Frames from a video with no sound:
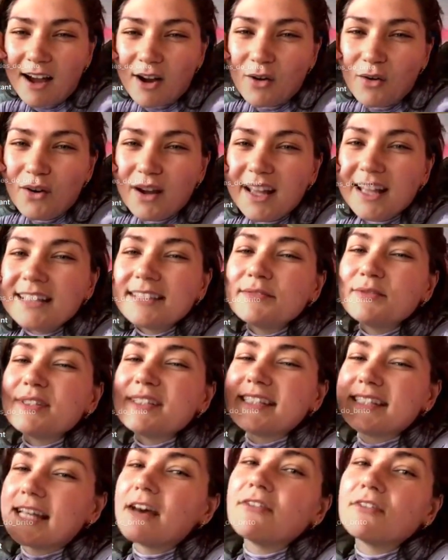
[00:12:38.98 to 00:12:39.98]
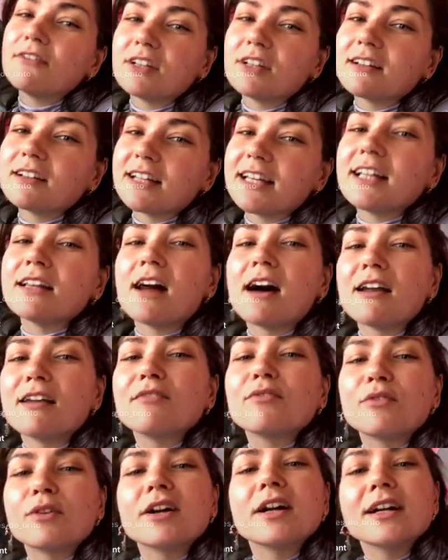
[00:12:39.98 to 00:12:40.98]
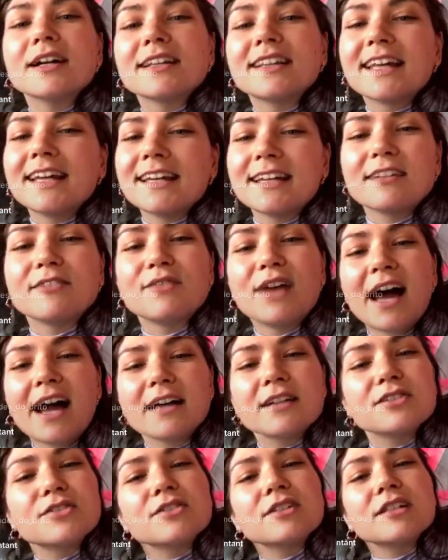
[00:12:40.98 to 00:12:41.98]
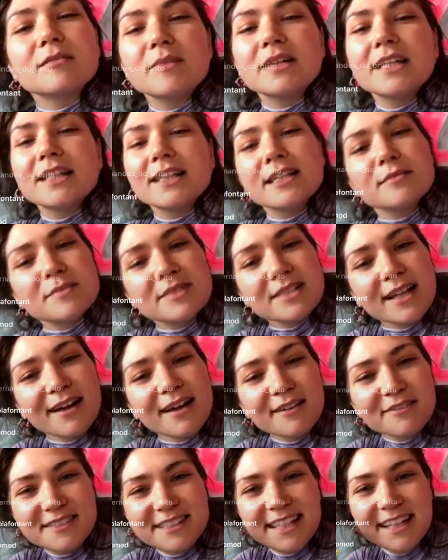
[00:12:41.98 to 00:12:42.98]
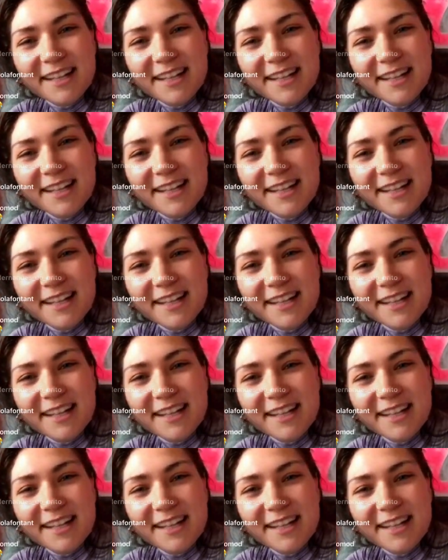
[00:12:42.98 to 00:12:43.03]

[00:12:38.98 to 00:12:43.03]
it was definitely a lot of work. They didn't actually make themselves.